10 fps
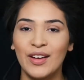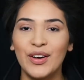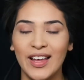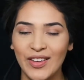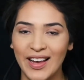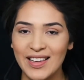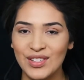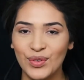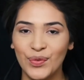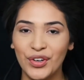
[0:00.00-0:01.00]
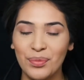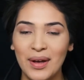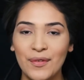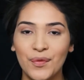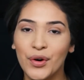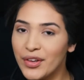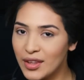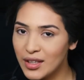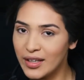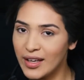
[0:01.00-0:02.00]
Okay you guys, so for my
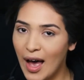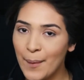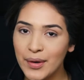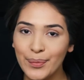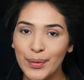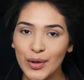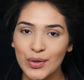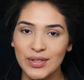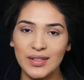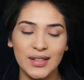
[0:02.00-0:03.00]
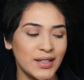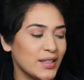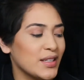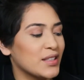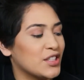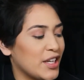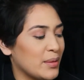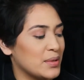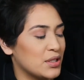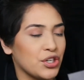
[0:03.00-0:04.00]
fourth look, I'm going to be using the
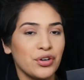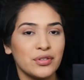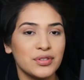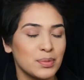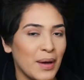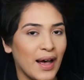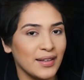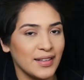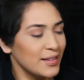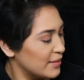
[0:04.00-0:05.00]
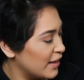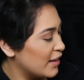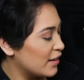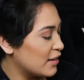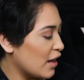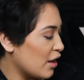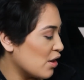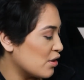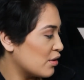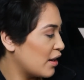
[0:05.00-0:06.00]
James Charles palette.
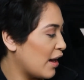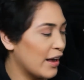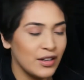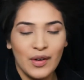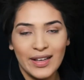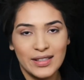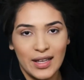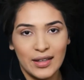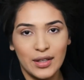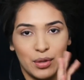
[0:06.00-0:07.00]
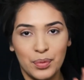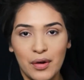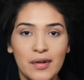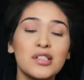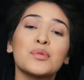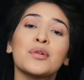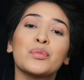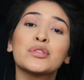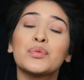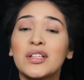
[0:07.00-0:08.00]
Now, I know I said that the previous one
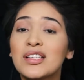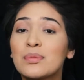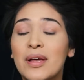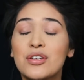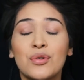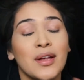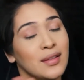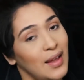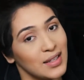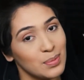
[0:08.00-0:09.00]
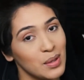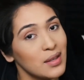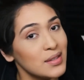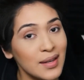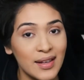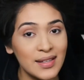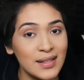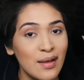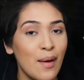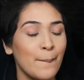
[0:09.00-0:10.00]
was really special and that's because it
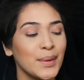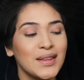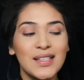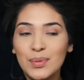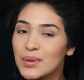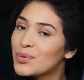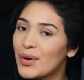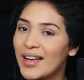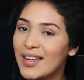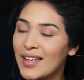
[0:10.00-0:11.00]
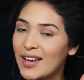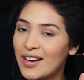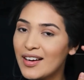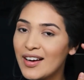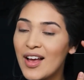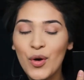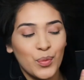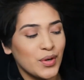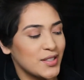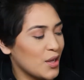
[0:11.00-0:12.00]
is, but this one right here
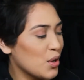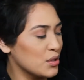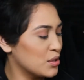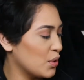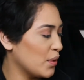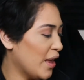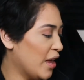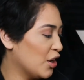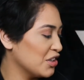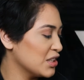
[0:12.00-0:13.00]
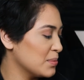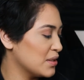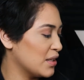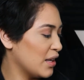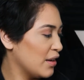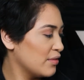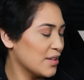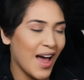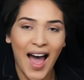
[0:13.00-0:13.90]
was also a Christmas gift.